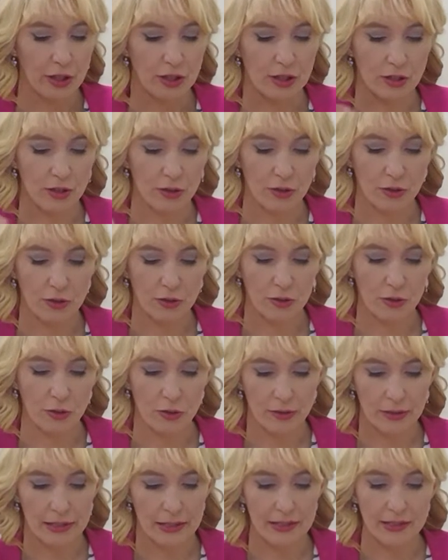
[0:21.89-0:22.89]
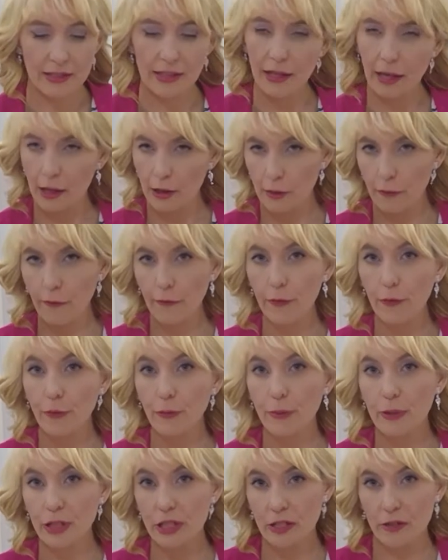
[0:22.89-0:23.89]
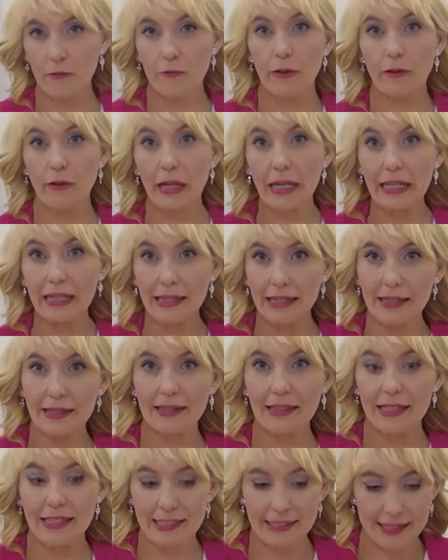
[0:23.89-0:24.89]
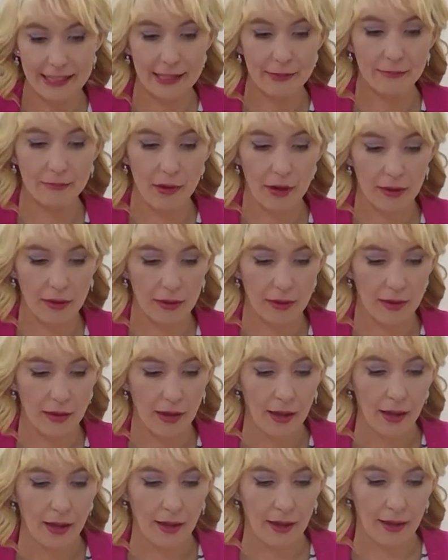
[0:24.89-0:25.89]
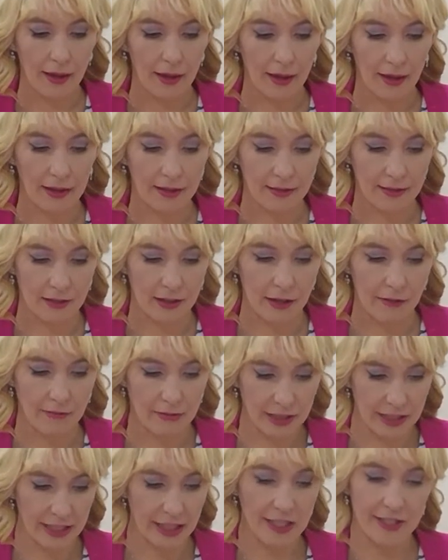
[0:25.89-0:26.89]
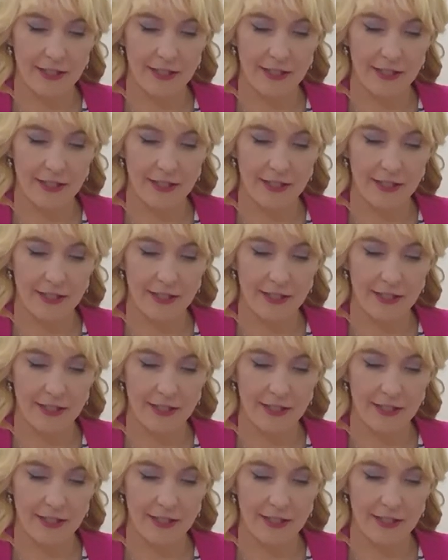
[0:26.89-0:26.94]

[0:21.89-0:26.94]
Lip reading: You're not seeing the full picture very clearly this month. And I want to say